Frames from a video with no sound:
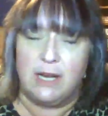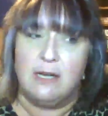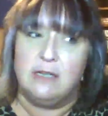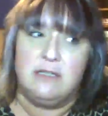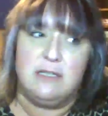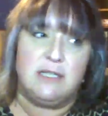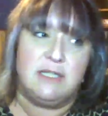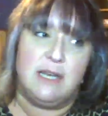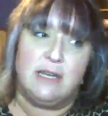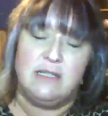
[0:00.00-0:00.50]

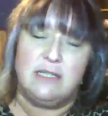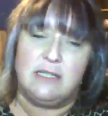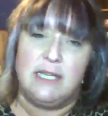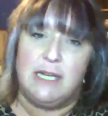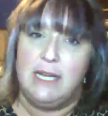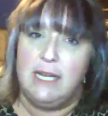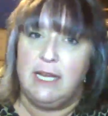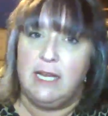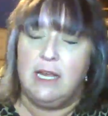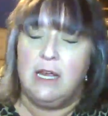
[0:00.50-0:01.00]
And since
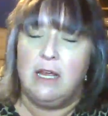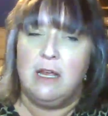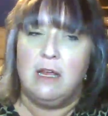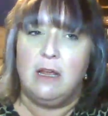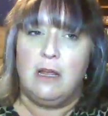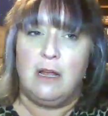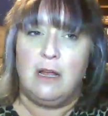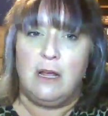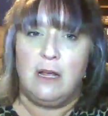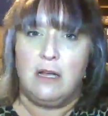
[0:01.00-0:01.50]
he
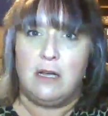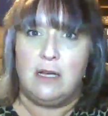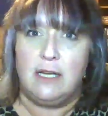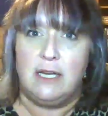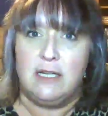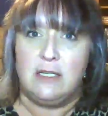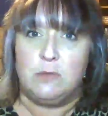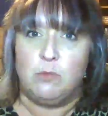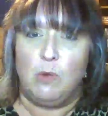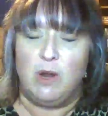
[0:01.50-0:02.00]

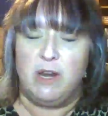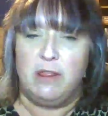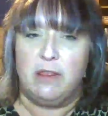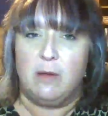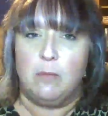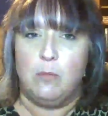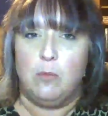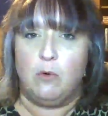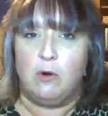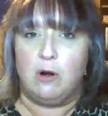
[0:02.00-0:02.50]
is one of
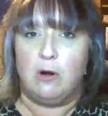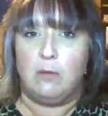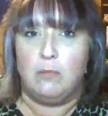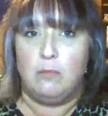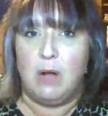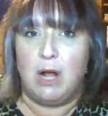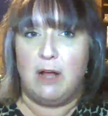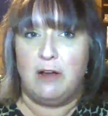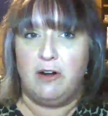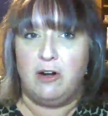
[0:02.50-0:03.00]
the more
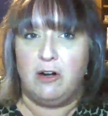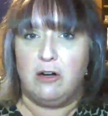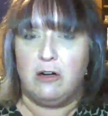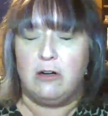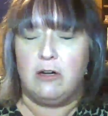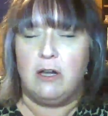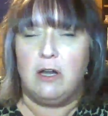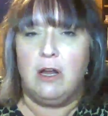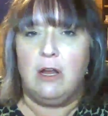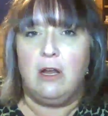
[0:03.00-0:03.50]

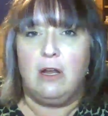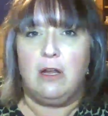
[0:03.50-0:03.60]
modern